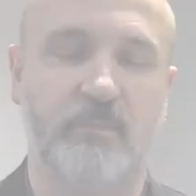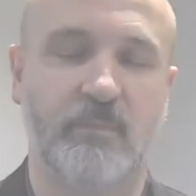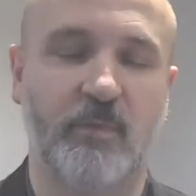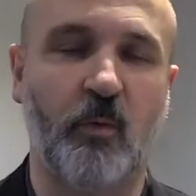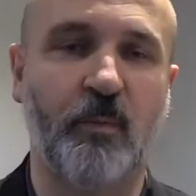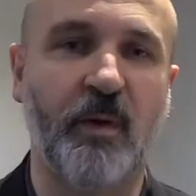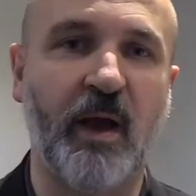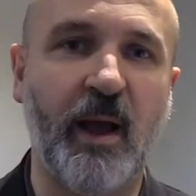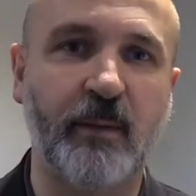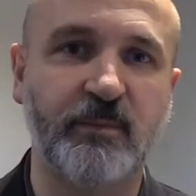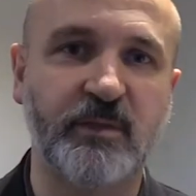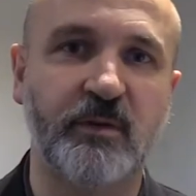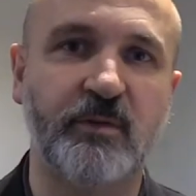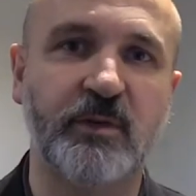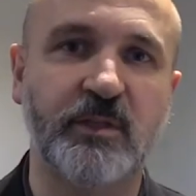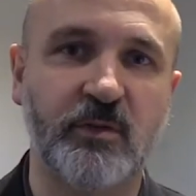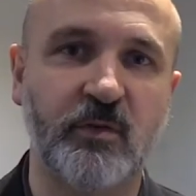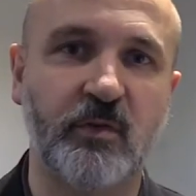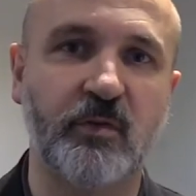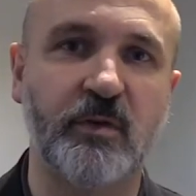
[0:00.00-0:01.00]
Or perhaps there
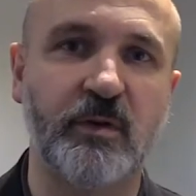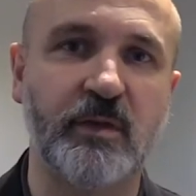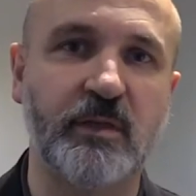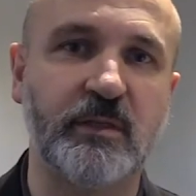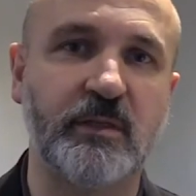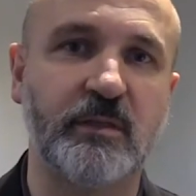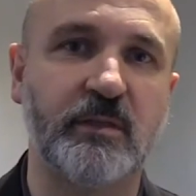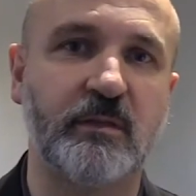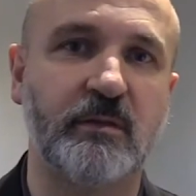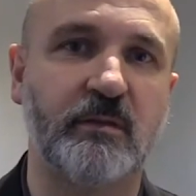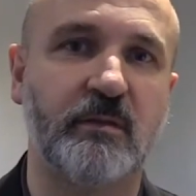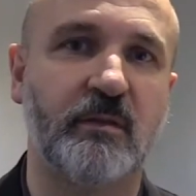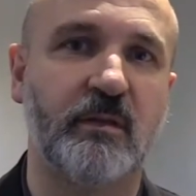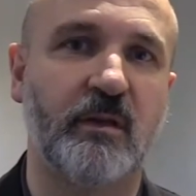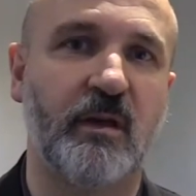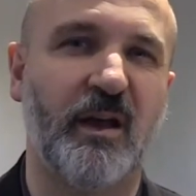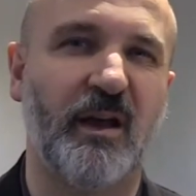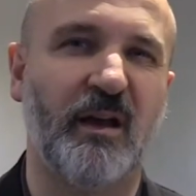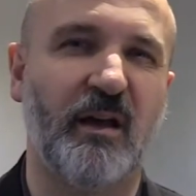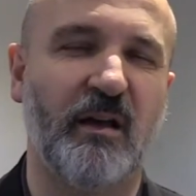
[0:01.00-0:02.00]
are stories
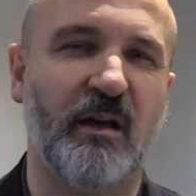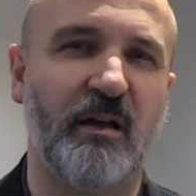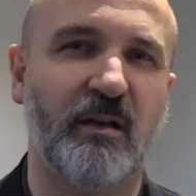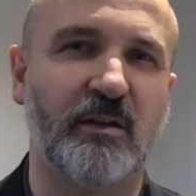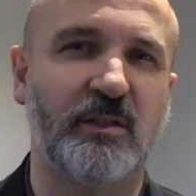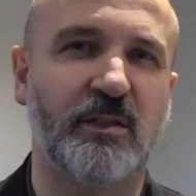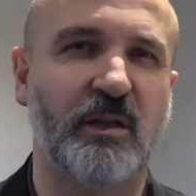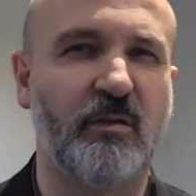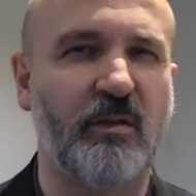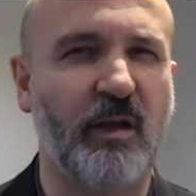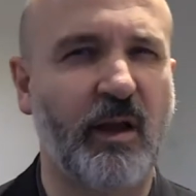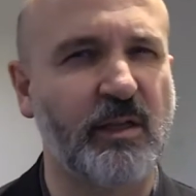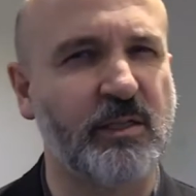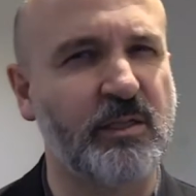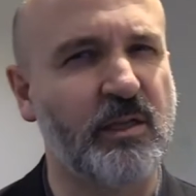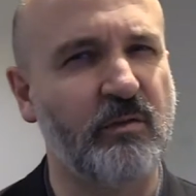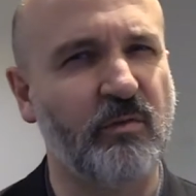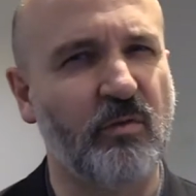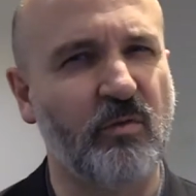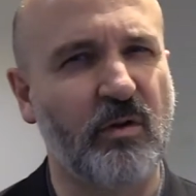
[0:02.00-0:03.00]
that are so
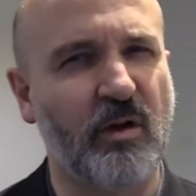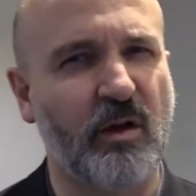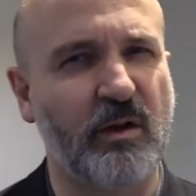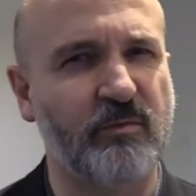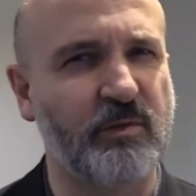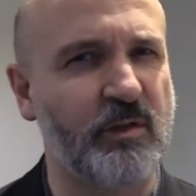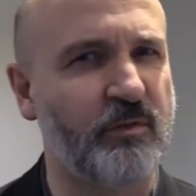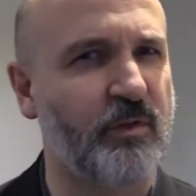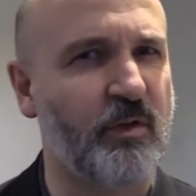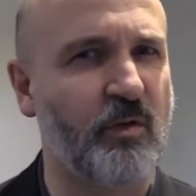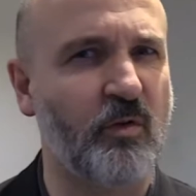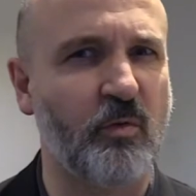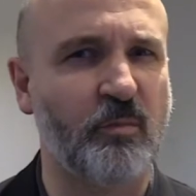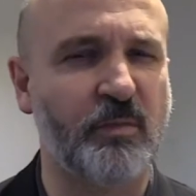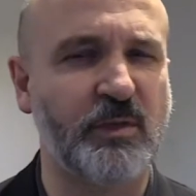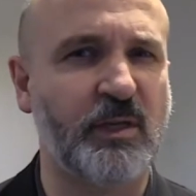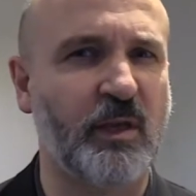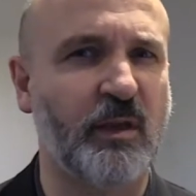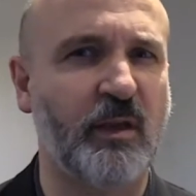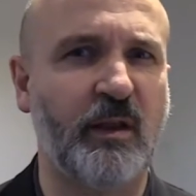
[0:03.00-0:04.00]
negative or kind of difficult,
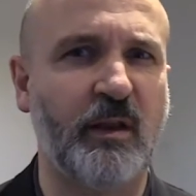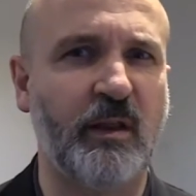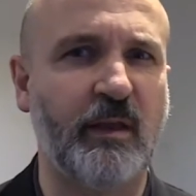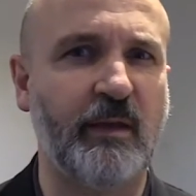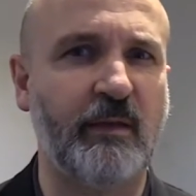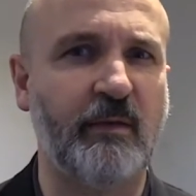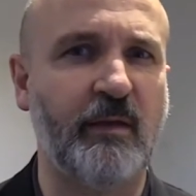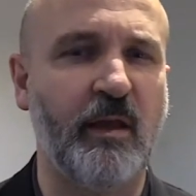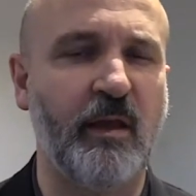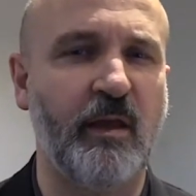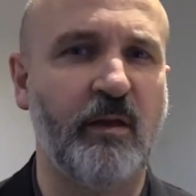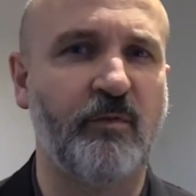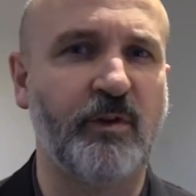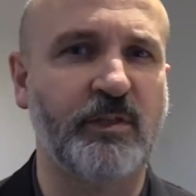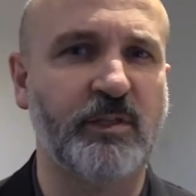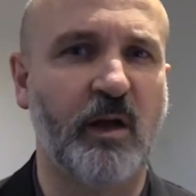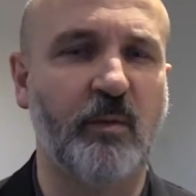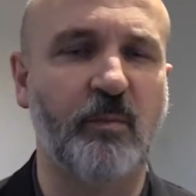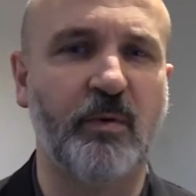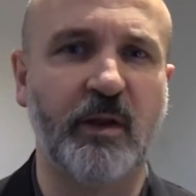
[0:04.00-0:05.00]
particularly, for
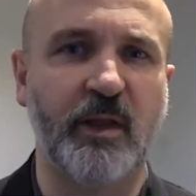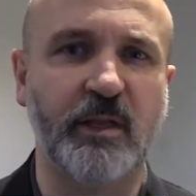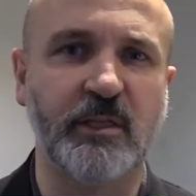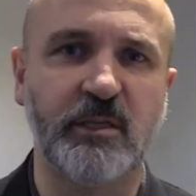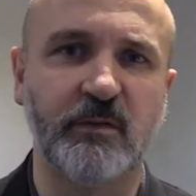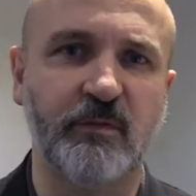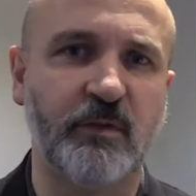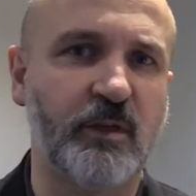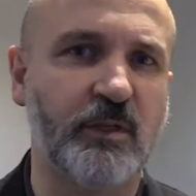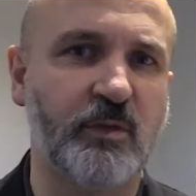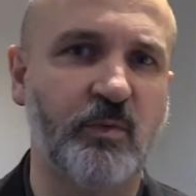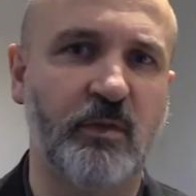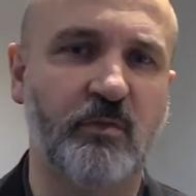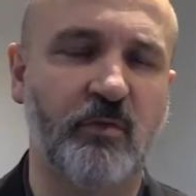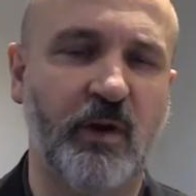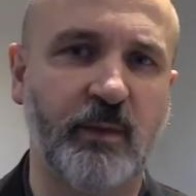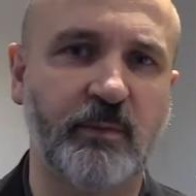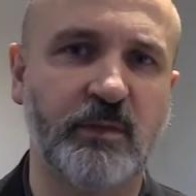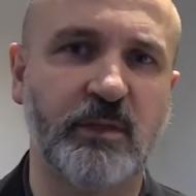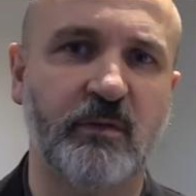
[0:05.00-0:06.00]
example, interviews with
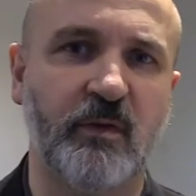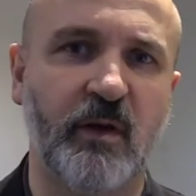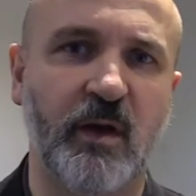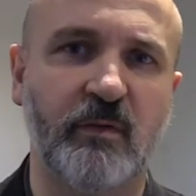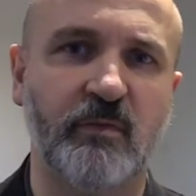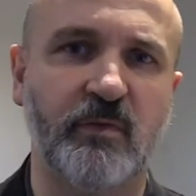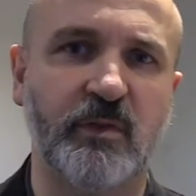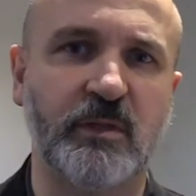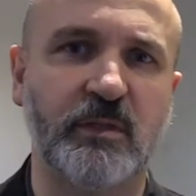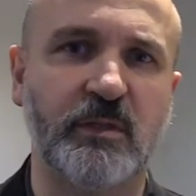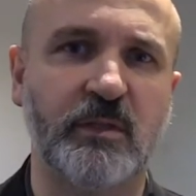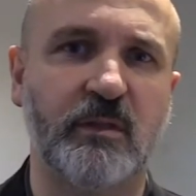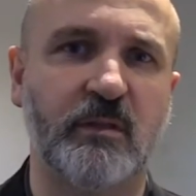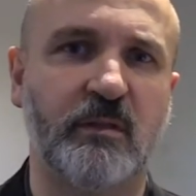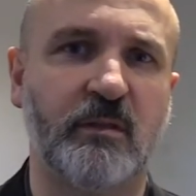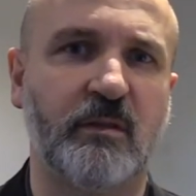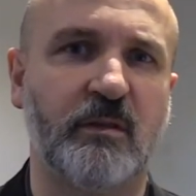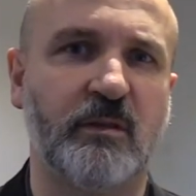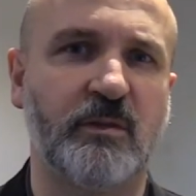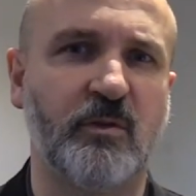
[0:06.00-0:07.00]
rape survivors,
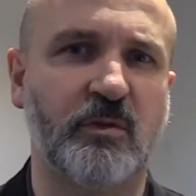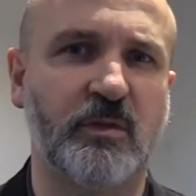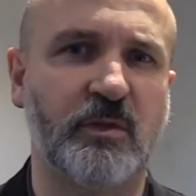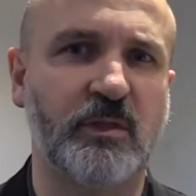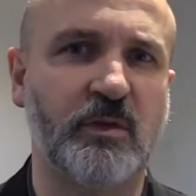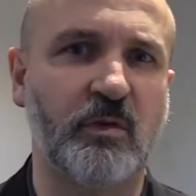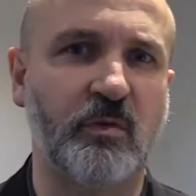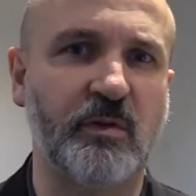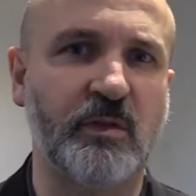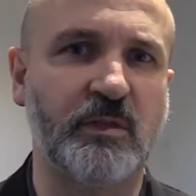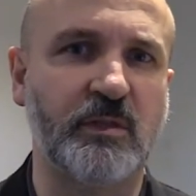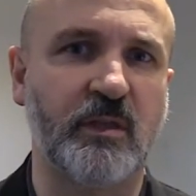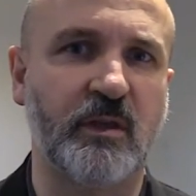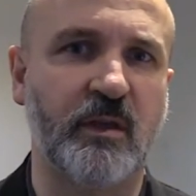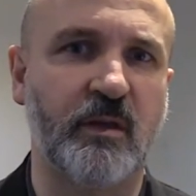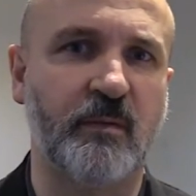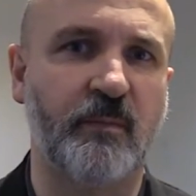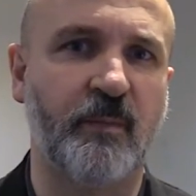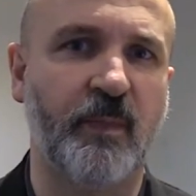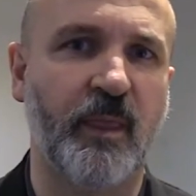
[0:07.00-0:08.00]
the sorts of stories
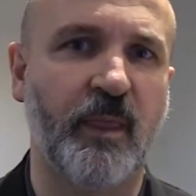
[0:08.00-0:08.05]
that